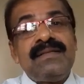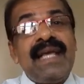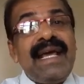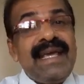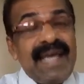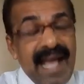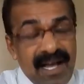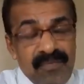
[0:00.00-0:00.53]

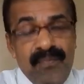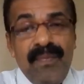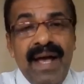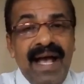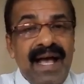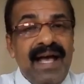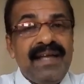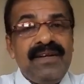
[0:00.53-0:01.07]
The young
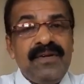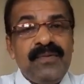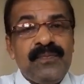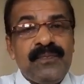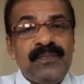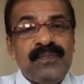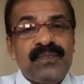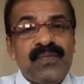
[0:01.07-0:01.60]

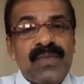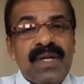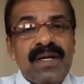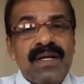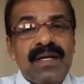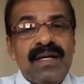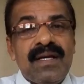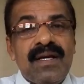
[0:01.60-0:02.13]
man
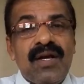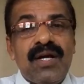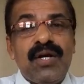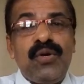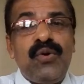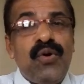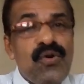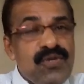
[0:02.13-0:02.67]

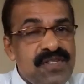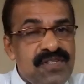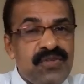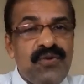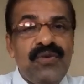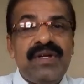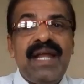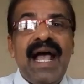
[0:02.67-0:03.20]

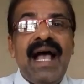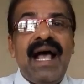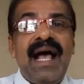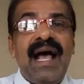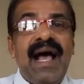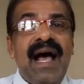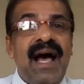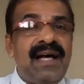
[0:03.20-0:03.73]
goes
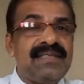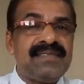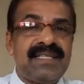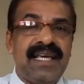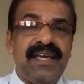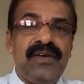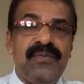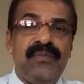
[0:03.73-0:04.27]
on
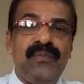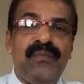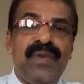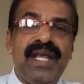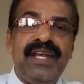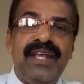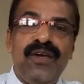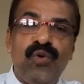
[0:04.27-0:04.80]
asking
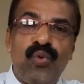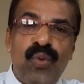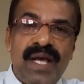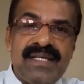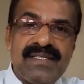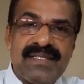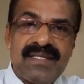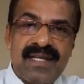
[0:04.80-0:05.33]
many
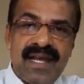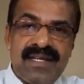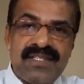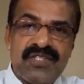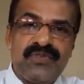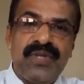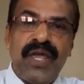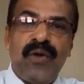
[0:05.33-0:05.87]

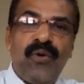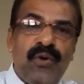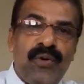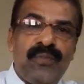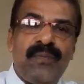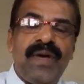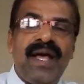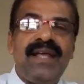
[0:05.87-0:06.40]
questions to the
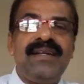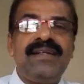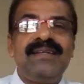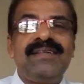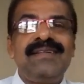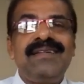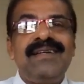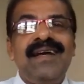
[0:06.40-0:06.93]
old man